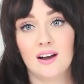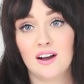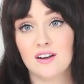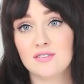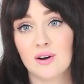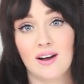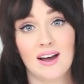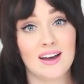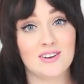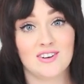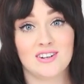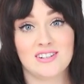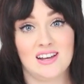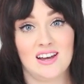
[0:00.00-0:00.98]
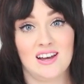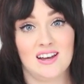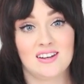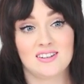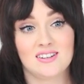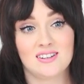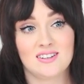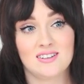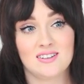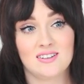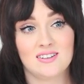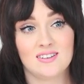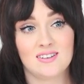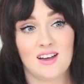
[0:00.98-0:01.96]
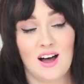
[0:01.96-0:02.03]
I've got Hagrid hair.
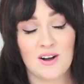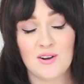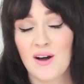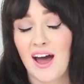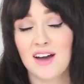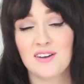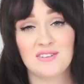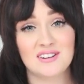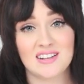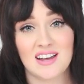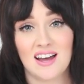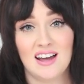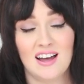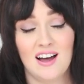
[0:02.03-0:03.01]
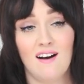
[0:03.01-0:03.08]
I've got Hagrid hair.